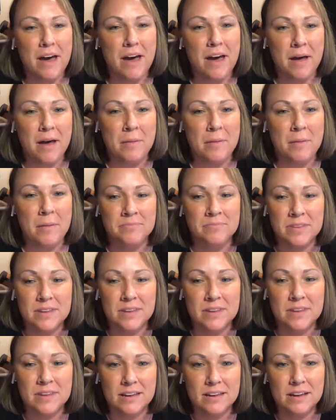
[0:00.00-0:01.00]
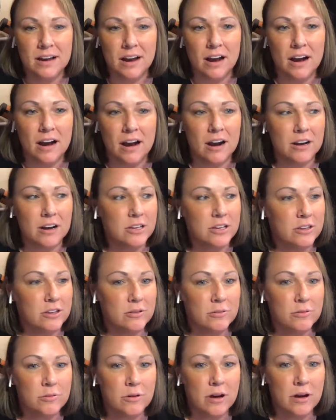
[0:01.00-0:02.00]
Are
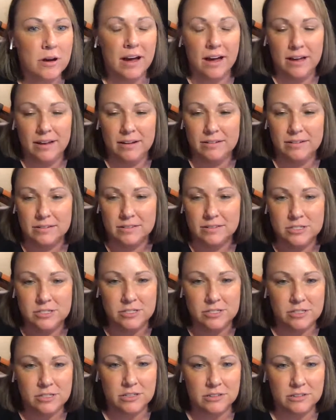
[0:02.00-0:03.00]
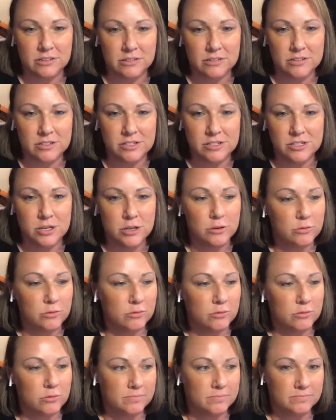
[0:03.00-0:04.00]
you do you